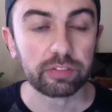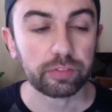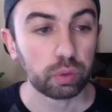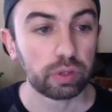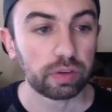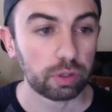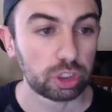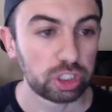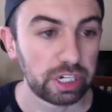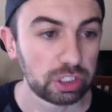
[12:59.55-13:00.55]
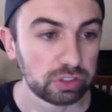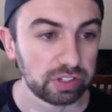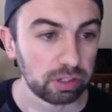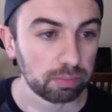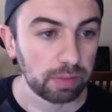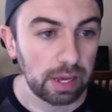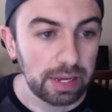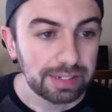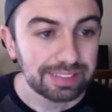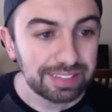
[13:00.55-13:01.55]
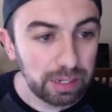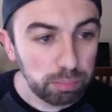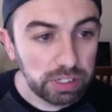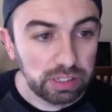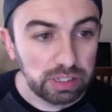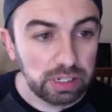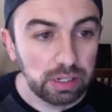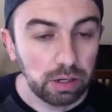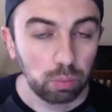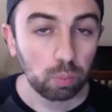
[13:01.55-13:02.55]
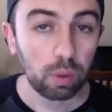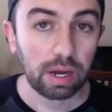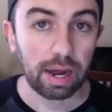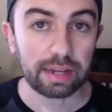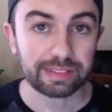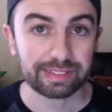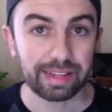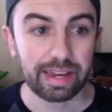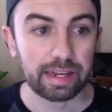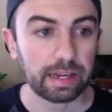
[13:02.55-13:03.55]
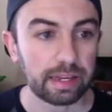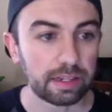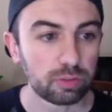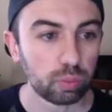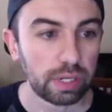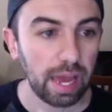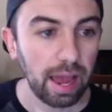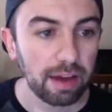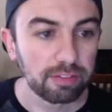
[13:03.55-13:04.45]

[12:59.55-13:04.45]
to make a few different changes here. Typically, what I say is we